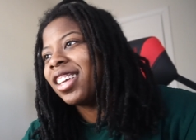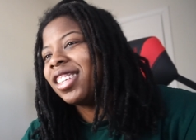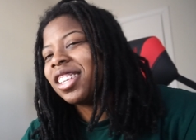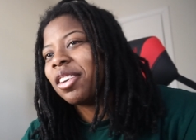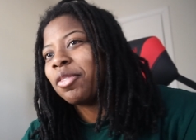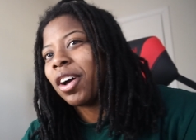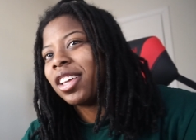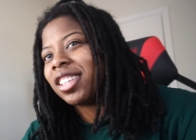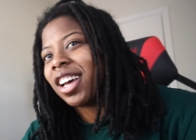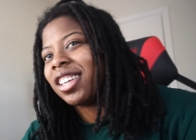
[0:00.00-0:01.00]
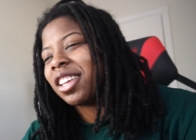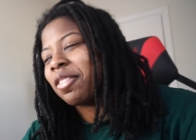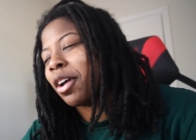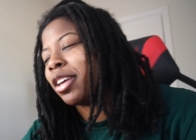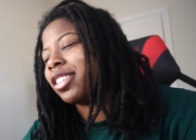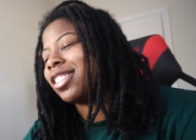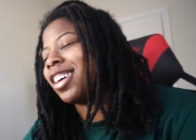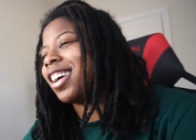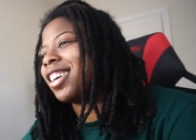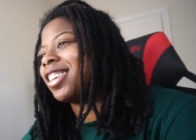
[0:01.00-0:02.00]
He said fight. I said fight.
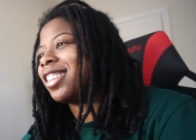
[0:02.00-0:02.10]
Alright,